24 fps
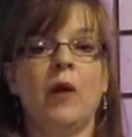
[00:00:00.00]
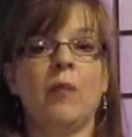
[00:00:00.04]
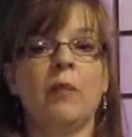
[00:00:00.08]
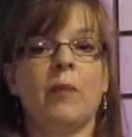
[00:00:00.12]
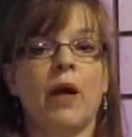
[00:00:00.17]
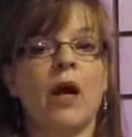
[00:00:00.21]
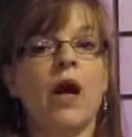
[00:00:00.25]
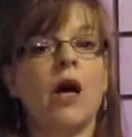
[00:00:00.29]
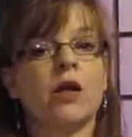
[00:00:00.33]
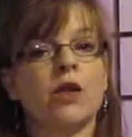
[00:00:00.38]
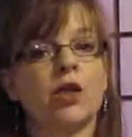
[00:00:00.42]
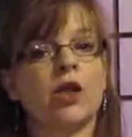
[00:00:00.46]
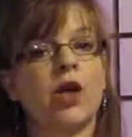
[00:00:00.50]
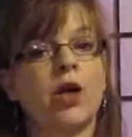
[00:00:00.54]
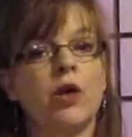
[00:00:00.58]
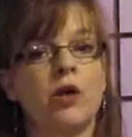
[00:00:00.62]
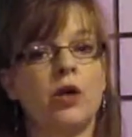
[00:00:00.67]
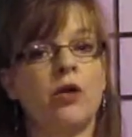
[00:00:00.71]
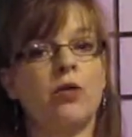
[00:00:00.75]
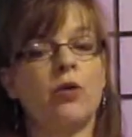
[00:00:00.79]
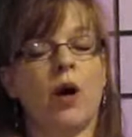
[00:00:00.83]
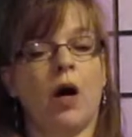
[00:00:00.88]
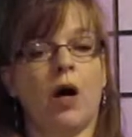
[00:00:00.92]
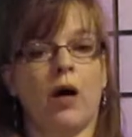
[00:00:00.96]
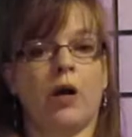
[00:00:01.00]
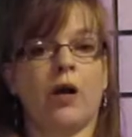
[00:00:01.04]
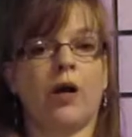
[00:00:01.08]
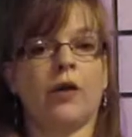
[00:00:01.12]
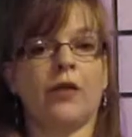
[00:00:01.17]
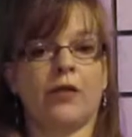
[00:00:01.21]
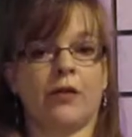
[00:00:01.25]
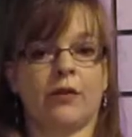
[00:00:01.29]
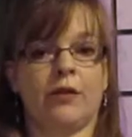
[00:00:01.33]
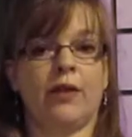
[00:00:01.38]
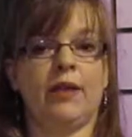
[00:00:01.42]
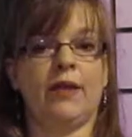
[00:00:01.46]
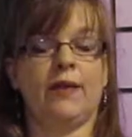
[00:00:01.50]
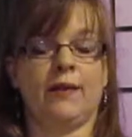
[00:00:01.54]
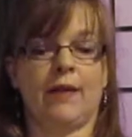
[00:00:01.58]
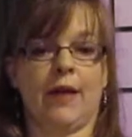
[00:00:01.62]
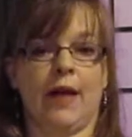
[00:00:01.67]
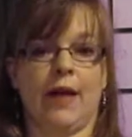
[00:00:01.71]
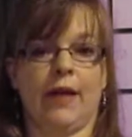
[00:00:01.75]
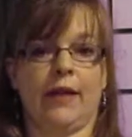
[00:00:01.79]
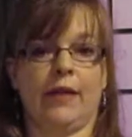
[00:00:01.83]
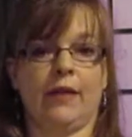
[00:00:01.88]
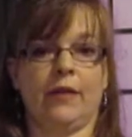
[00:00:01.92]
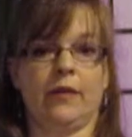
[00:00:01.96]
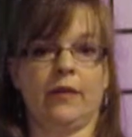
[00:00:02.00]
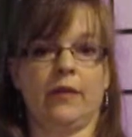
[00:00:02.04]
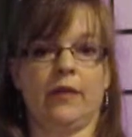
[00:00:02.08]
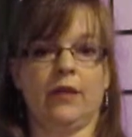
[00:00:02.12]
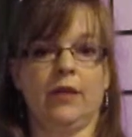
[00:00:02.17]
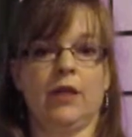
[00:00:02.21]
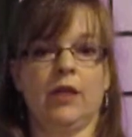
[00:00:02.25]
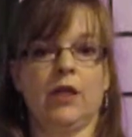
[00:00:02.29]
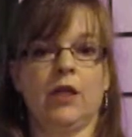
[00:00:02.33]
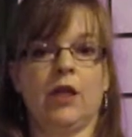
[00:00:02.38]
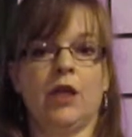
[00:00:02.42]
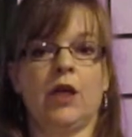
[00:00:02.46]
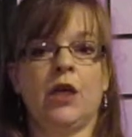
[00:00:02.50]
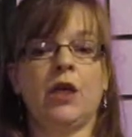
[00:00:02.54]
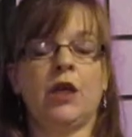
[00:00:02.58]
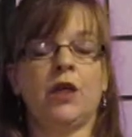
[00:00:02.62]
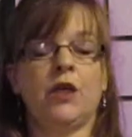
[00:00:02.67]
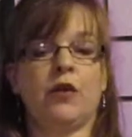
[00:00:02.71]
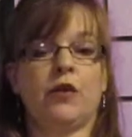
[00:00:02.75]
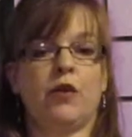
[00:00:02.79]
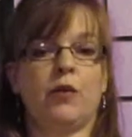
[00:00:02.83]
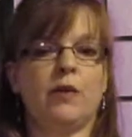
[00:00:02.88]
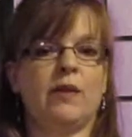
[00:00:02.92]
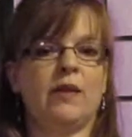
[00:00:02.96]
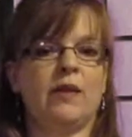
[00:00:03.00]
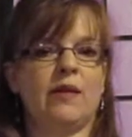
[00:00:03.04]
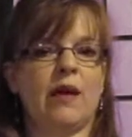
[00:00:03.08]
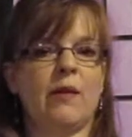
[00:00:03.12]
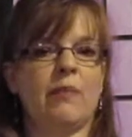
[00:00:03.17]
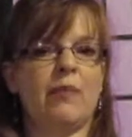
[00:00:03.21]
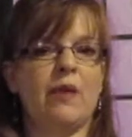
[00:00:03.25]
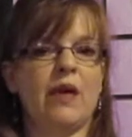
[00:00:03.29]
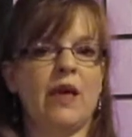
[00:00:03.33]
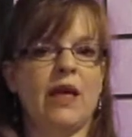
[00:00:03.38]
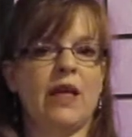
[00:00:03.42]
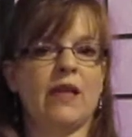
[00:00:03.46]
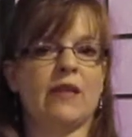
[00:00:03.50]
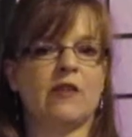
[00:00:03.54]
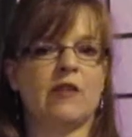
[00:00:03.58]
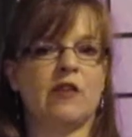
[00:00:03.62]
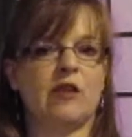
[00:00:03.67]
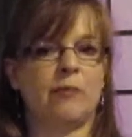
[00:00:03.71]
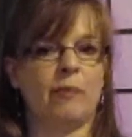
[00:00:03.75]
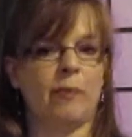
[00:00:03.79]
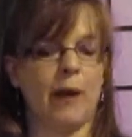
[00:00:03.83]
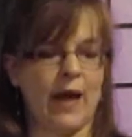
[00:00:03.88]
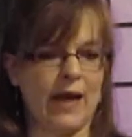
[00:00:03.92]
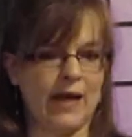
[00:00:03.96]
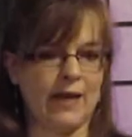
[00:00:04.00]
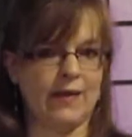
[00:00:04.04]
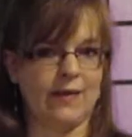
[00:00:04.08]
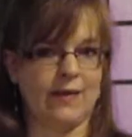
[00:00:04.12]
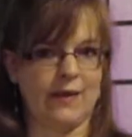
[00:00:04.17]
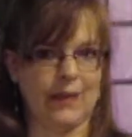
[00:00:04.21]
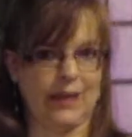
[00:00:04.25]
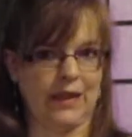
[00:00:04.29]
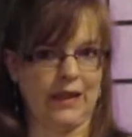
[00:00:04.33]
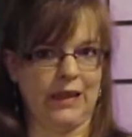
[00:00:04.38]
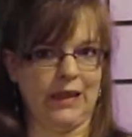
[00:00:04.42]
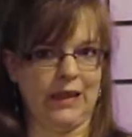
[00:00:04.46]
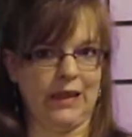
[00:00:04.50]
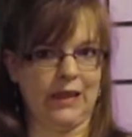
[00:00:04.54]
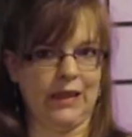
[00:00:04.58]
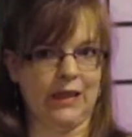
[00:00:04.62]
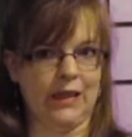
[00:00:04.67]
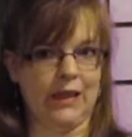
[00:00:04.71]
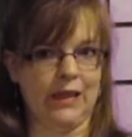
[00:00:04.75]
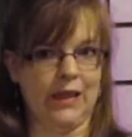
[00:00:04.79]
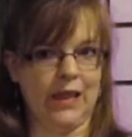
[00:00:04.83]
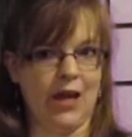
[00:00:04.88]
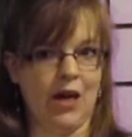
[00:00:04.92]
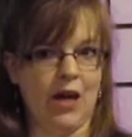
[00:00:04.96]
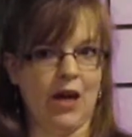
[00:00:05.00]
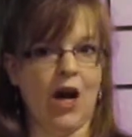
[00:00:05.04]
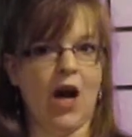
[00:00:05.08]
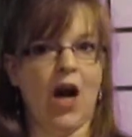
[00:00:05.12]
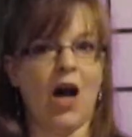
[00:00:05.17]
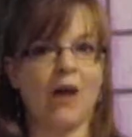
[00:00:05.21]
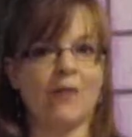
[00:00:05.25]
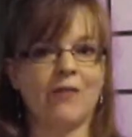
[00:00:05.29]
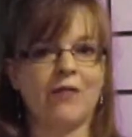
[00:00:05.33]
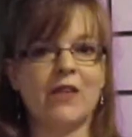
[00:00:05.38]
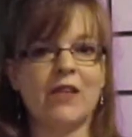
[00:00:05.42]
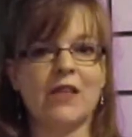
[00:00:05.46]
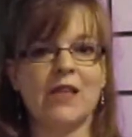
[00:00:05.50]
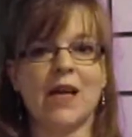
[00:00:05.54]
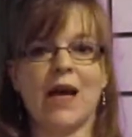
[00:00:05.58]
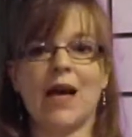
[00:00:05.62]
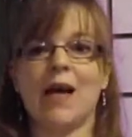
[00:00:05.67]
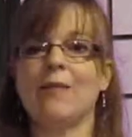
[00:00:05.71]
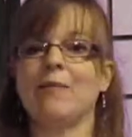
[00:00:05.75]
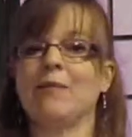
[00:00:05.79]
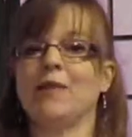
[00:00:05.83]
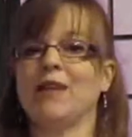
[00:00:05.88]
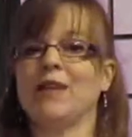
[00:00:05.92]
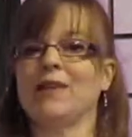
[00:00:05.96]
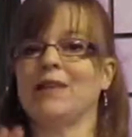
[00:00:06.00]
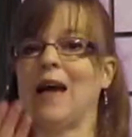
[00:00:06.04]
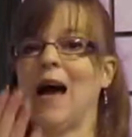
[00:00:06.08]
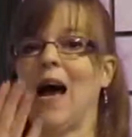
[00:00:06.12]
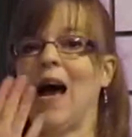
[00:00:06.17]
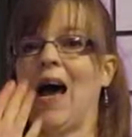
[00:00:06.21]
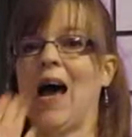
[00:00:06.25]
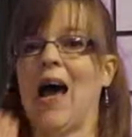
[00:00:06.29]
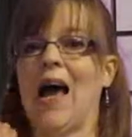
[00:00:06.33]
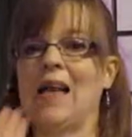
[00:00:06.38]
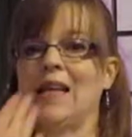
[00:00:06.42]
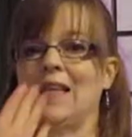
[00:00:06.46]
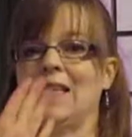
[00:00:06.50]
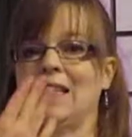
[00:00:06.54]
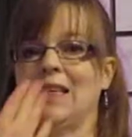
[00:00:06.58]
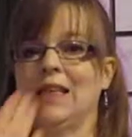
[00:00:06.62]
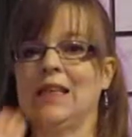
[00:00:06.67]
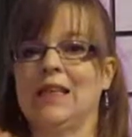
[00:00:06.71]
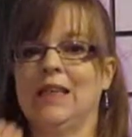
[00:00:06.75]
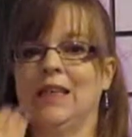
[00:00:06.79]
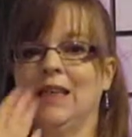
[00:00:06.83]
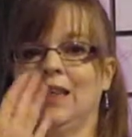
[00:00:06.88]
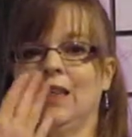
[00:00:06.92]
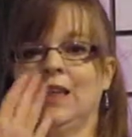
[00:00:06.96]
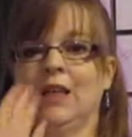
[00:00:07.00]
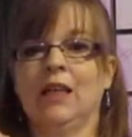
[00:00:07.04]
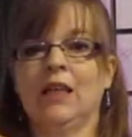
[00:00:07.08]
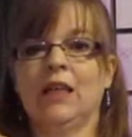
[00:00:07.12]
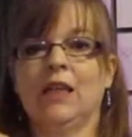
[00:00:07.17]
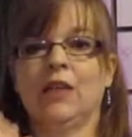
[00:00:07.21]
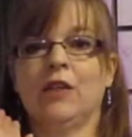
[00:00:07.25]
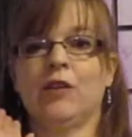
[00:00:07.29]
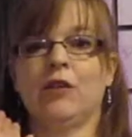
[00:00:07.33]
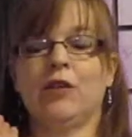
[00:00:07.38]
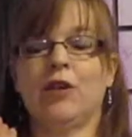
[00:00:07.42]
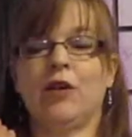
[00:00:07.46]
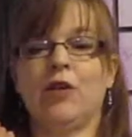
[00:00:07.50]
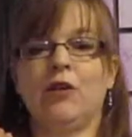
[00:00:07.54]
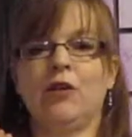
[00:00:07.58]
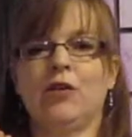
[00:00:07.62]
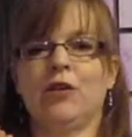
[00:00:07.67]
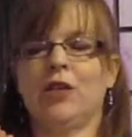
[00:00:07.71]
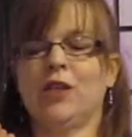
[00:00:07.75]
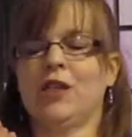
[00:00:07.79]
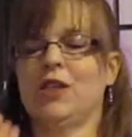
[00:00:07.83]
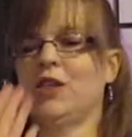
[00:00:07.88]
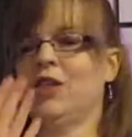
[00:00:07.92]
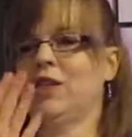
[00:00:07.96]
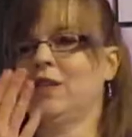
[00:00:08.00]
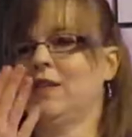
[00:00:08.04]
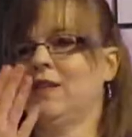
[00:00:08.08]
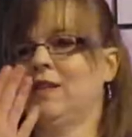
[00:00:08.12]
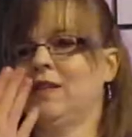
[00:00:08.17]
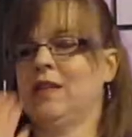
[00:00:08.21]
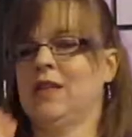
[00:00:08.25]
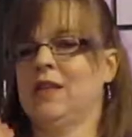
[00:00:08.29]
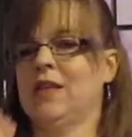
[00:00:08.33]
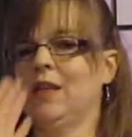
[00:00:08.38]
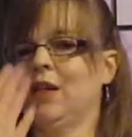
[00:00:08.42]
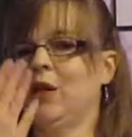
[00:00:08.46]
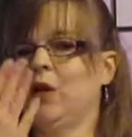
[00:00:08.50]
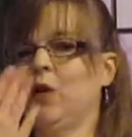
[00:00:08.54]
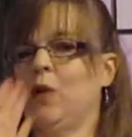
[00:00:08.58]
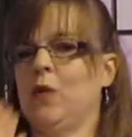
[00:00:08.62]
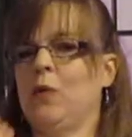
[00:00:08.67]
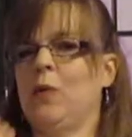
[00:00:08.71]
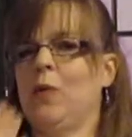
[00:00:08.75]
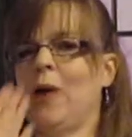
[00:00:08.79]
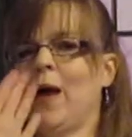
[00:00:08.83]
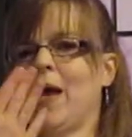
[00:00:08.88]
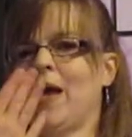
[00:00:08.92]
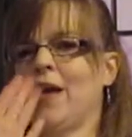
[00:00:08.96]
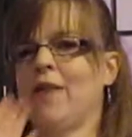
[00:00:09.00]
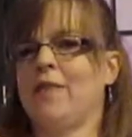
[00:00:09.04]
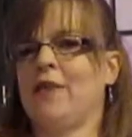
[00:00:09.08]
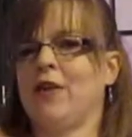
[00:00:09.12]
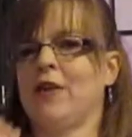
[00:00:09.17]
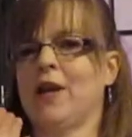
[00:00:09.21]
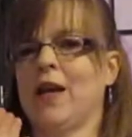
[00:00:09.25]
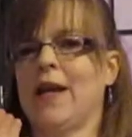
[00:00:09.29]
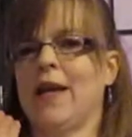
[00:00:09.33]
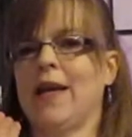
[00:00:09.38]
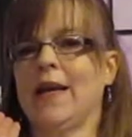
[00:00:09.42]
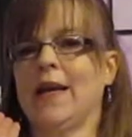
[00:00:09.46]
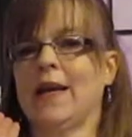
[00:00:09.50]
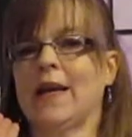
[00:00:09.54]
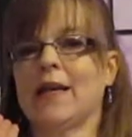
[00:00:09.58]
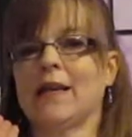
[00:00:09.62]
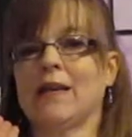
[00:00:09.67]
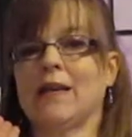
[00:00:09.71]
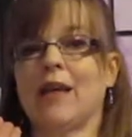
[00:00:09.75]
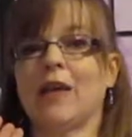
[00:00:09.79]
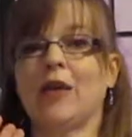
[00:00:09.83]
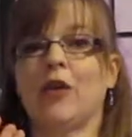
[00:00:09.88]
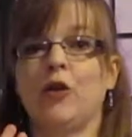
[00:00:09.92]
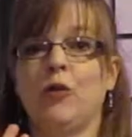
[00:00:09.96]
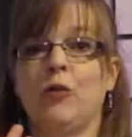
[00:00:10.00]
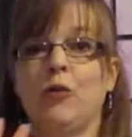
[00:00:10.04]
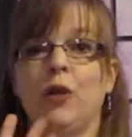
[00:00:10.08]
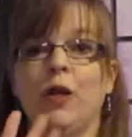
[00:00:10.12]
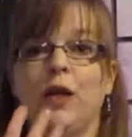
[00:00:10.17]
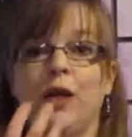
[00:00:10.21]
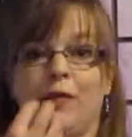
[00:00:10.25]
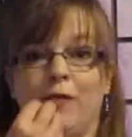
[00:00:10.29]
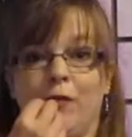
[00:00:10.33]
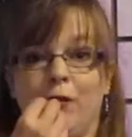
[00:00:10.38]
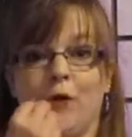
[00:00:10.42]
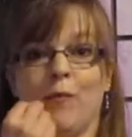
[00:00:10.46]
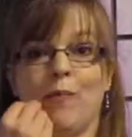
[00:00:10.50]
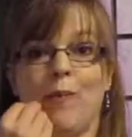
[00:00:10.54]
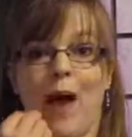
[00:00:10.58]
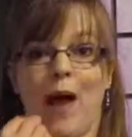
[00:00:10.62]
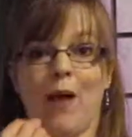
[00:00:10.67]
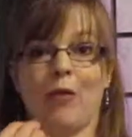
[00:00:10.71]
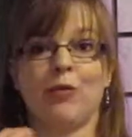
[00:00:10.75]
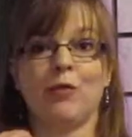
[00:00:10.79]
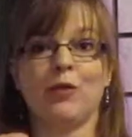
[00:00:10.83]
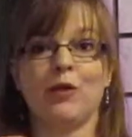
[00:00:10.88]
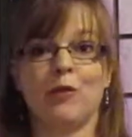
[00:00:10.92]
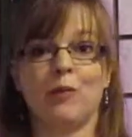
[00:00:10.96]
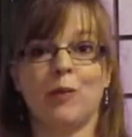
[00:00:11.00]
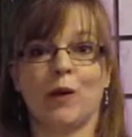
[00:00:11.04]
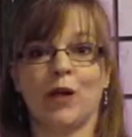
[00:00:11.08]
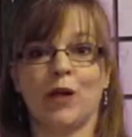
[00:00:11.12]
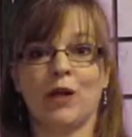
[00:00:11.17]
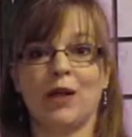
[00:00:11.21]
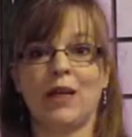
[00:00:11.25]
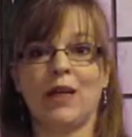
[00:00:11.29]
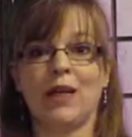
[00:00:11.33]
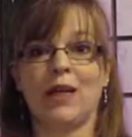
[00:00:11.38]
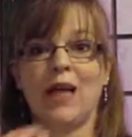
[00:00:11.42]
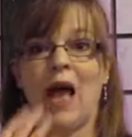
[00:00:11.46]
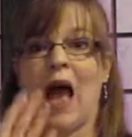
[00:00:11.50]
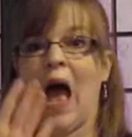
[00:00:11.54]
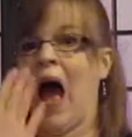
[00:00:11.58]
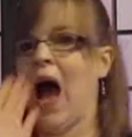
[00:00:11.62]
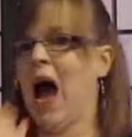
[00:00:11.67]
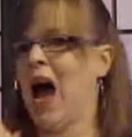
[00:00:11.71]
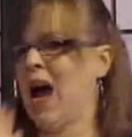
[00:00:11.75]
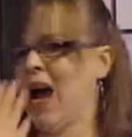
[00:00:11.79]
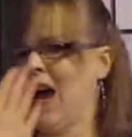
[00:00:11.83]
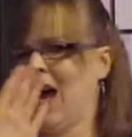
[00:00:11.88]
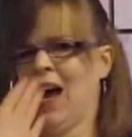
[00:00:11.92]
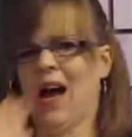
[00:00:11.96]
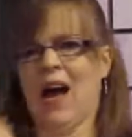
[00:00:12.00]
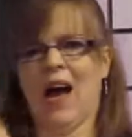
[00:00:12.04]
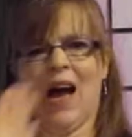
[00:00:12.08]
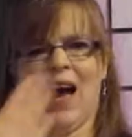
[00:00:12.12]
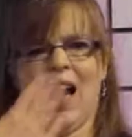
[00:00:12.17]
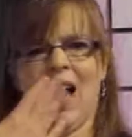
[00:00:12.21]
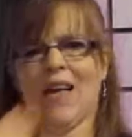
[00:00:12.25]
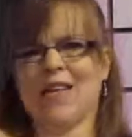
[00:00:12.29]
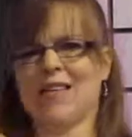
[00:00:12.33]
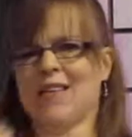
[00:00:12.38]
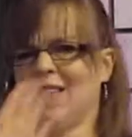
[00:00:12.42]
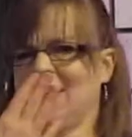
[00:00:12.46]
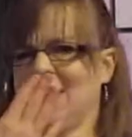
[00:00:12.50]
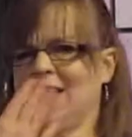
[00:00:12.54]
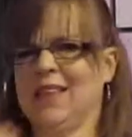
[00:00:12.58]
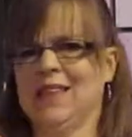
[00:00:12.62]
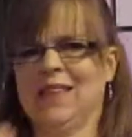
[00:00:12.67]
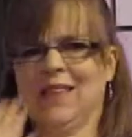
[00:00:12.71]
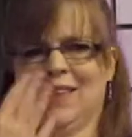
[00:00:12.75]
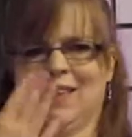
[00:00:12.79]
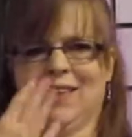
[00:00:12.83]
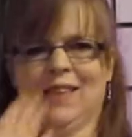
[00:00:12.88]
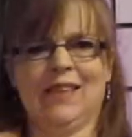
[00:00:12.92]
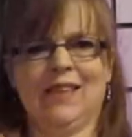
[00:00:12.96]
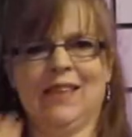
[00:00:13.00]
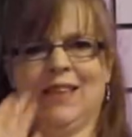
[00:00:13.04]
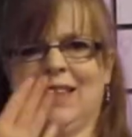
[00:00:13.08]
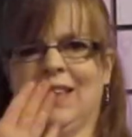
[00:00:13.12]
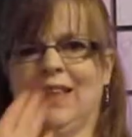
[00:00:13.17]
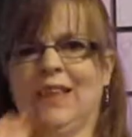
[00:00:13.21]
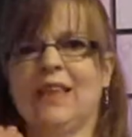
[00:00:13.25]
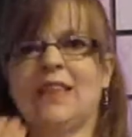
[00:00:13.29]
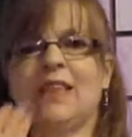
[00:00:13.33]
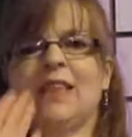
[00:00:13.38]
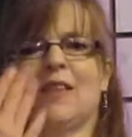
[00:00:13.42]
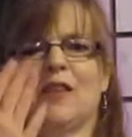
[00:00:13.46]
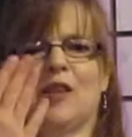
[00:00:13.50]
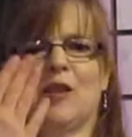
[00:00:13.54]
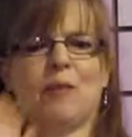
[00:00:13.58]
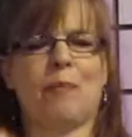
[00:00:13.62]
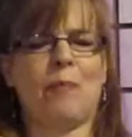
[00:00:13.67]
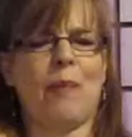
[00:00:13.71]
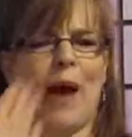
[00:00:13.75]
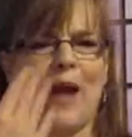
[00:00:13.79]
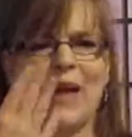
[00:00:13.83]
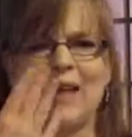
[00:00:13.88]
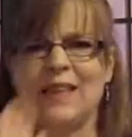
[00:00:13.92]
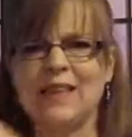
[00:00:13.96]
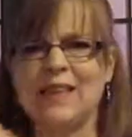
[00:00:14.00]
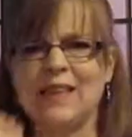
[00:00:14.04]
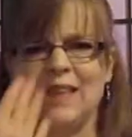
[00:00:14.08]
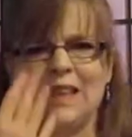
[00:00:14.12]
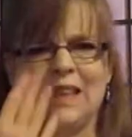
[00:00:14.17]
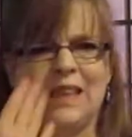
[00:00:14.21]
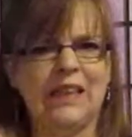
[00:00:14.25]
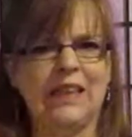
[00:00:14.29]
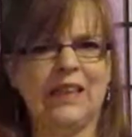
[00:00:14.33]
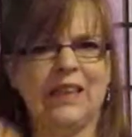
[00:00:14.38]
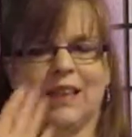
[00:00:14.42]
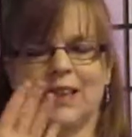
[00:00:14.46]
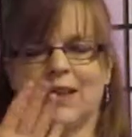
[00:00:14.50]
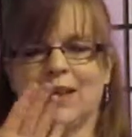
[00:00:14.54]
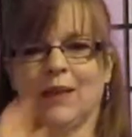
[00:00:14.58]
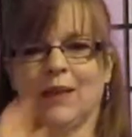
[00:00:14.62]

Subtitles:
But I'll show you all three signs. So when something is spicy, oftentimes it's hot. So you can just wave your hand like you would if your mouth was burning. Hot. It's spicy.